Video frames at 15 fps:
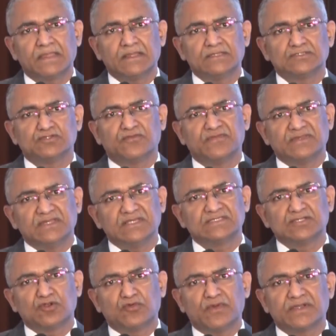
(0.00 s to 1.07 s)
So with these
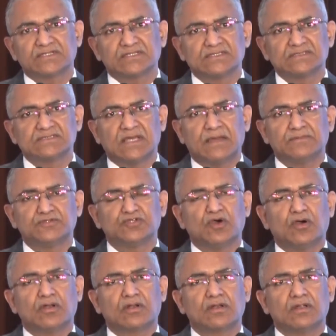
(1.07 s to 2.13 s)
innovations, I'm
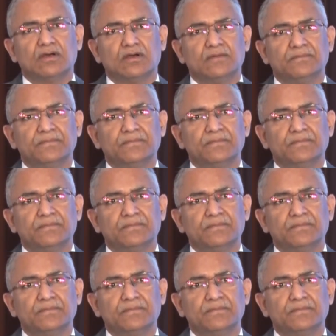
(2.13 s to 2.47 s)
sure